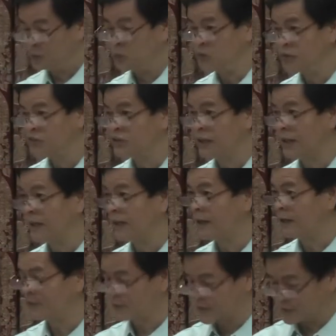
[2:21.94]
we shall
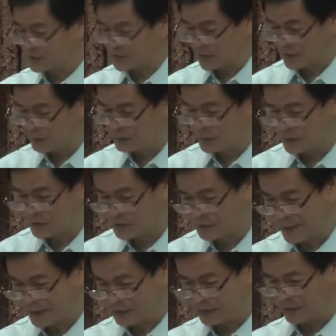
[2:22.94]
have the same
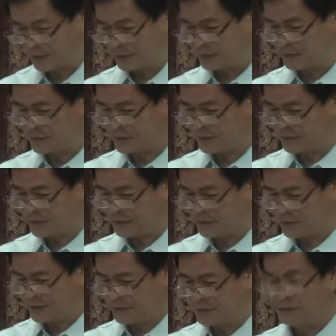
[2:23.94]
perspective.
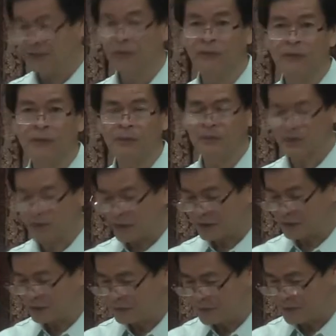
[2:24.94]
The flip side
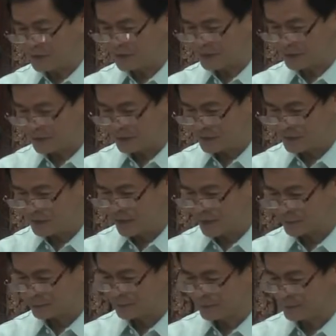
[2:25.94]
of it is
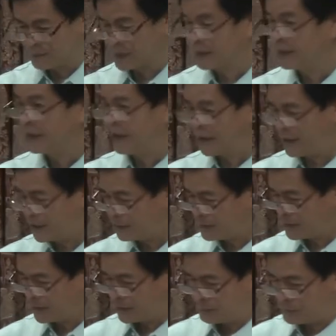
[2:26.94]
that
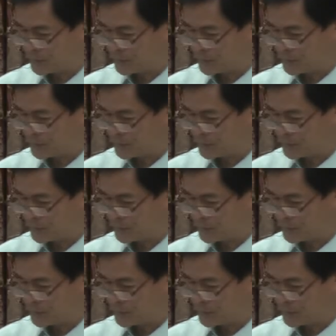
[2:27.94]
having a